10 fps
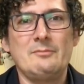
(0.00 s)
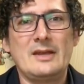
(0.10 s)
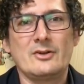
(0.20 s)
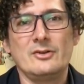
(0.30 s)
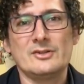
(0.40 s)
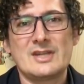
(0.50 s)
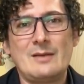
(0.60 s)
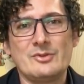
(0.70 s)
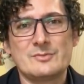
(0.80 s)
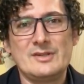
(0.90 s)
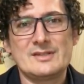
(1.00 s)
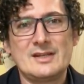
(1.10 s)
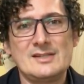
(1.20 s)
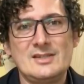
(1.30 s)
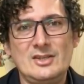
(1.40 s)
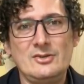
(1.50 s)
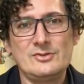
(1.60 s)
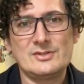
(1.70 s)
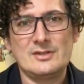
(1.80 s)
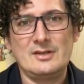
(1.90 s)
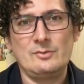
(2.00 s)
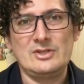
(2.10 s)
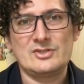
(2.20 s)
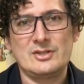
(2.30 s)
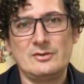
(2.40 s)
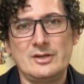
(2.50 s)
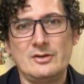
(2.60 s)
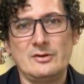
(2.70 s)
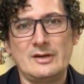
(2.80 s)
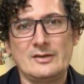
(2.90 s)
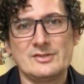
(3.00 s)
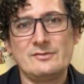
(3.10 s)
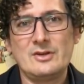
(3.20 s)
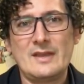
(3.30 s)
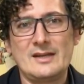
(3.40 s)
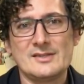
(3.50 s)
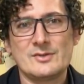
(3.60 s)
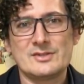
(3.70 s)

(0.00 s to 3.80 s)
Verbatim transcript: medical establishments and I C Us, and we just don't know how severe that is.